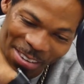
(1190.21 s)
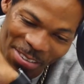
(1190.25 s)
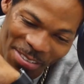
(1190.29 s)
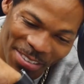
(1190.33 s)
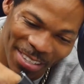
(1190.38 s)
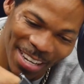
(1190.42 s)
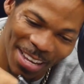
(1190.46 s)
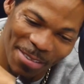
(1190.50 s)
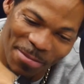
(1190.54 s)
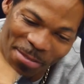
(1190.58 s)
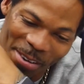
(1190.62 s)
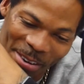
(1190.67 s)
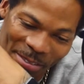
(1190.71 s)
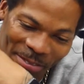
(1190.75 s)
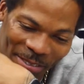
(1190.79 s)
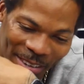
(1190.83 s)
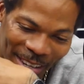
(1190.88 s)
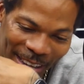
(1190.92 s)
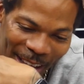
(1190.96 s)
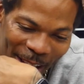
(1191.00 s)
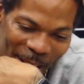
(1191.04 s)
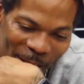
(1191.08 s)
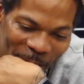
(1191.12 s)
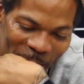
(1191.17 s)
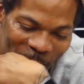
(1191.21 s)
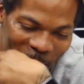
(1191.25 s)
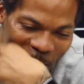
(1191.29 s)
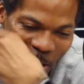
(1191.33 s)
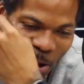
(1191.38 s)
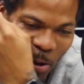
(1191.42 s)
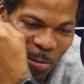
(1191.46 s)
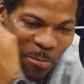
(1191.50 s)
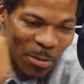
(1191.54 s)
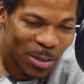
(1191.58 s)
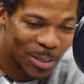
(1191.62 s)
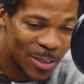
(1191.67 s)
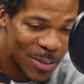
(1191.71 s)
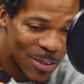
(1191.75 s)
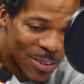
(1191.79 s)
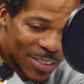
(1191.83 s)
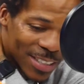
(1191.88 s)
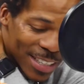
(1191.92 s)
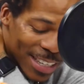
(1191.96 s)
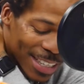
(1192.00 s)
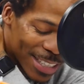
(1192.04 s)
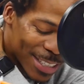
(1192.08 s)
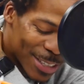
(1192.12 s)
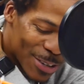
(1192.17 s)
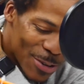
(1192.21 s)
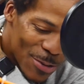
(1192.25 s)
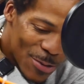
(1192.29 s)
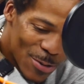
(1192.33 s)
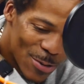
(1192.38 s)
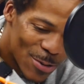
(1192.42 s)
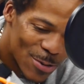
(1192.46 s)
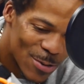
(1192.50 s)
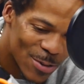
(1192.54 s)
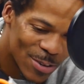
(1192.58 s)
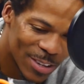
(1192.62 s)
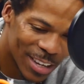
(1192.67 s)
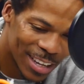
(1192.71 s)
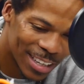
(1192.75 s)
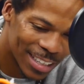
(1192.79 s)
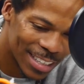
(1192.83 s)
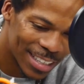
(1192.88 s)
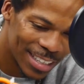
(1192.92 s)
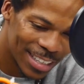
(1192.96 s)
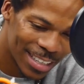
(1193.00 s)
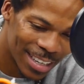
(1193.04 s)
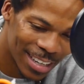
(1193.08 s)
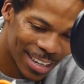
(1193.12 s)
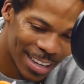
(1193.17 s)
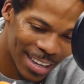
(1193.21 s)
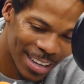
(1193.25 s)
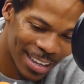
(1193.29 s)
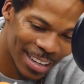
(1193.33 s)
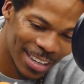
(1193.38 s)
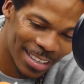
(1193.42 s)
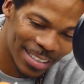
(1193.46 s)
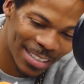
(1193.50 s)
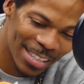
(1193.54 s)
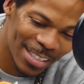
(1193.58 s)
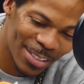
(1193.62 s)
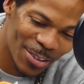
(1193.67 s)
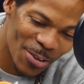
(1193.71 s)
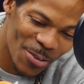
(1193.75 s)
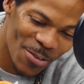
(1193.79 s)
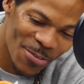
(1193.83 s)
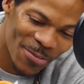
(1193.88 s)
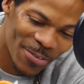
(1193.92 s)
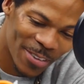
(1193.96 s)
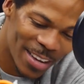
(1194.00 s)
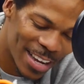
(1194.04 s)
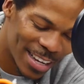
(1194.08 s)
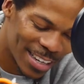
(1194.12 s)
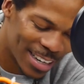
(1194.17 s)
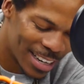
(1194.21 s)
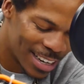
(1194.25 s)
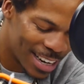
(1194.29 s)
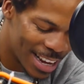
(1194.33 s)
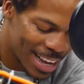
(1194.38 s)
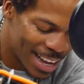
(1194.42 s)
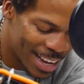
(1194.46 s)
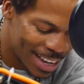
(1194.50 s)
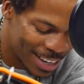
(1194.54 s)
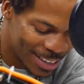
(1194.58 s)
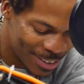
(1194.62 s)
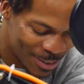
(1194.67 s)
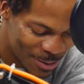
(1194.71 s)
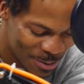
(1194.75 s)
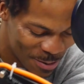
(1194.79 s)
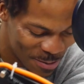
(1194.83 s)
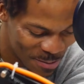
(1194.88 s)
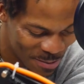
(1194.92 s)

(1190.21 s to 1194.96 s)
giving that up. You can just Google Young E-Class, that's gonna find a line on